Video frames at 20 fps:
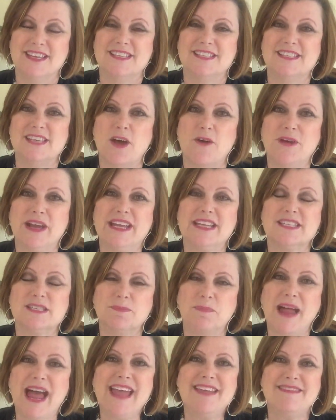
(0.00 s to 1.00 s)
So
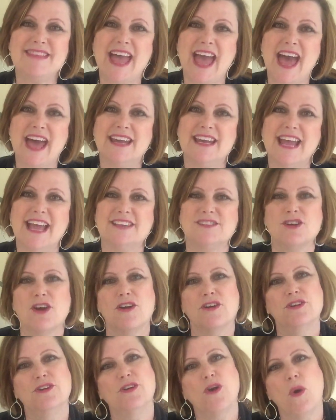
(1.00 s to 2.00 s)
explain that as
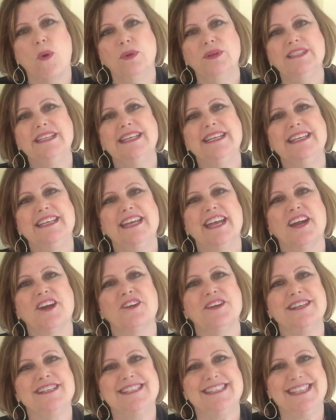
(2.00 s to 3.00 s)
our golden
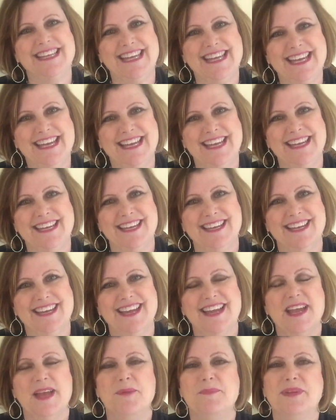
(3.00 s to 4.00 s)
guarantee,
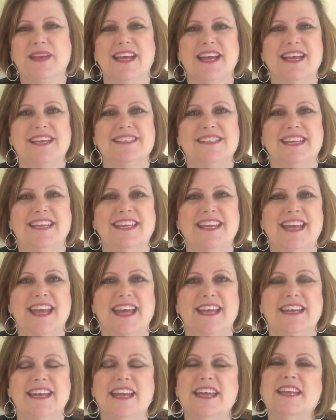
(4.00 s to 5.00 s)
because
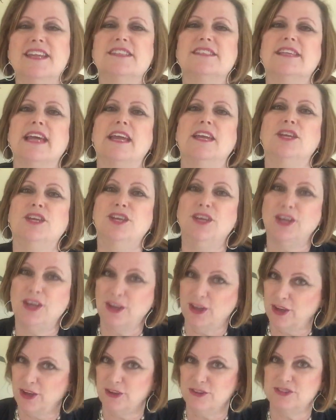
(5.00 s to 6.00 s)
again, it is a
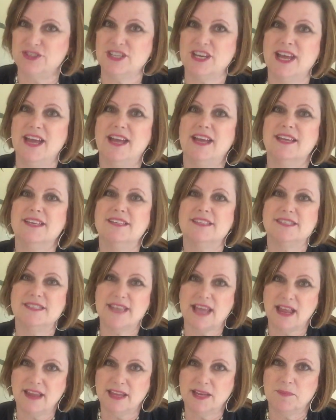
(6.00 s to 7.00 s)
huge
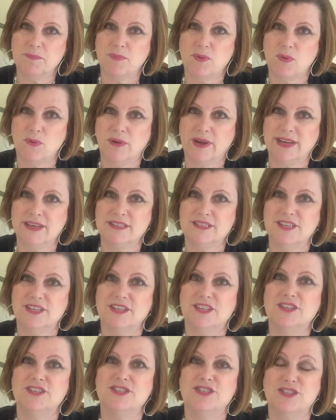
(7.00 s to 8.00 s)
selling point
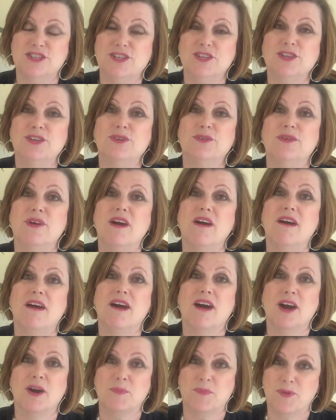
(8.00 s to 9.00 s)
to
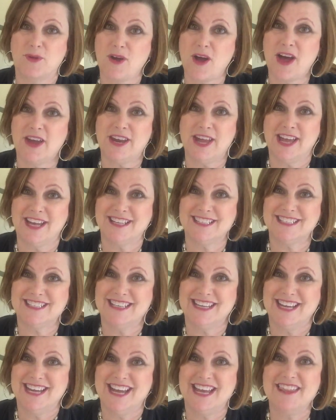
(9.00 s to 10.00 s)
our product,
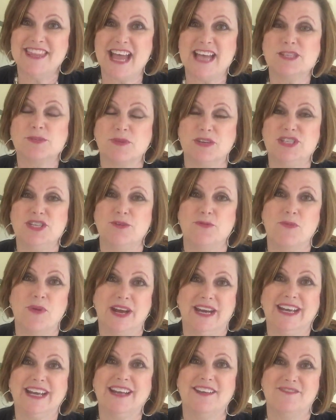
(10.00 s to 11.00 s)
and that's what you
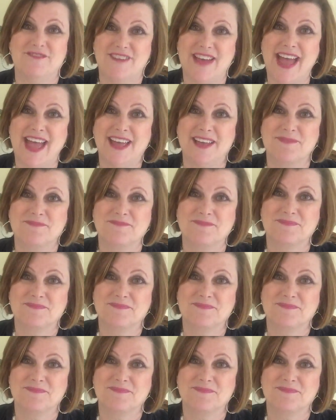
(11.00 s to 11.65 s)
want to convey.